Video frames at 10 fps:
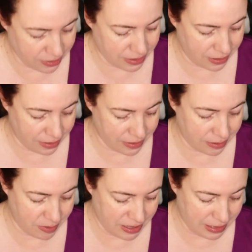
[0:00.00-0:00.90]
looks like
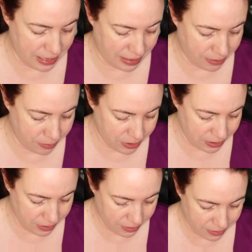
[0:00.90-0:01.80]
some
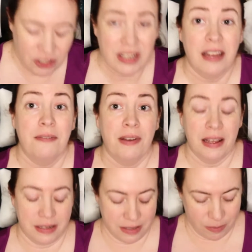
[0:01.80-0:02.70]
stamps. Just gotta
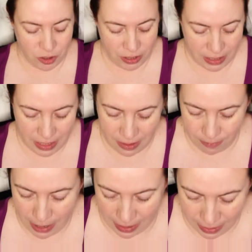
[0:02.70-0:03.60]
find some good ink
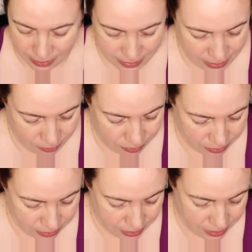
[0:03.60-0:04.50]
pads that
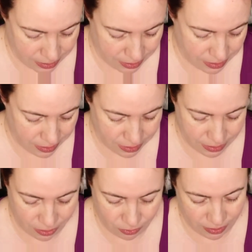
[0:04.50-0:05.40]
will
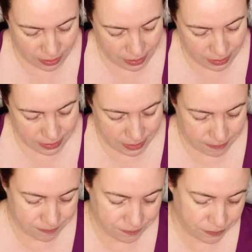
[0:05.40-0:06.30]
go with these.
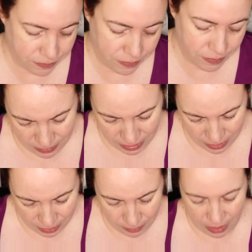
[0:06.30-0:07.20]

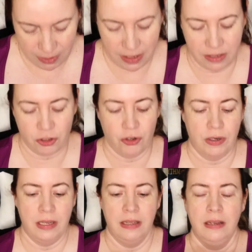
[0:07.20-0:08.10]
Not maybe a
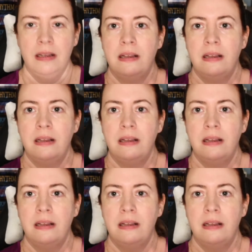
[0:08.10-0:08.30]
tree.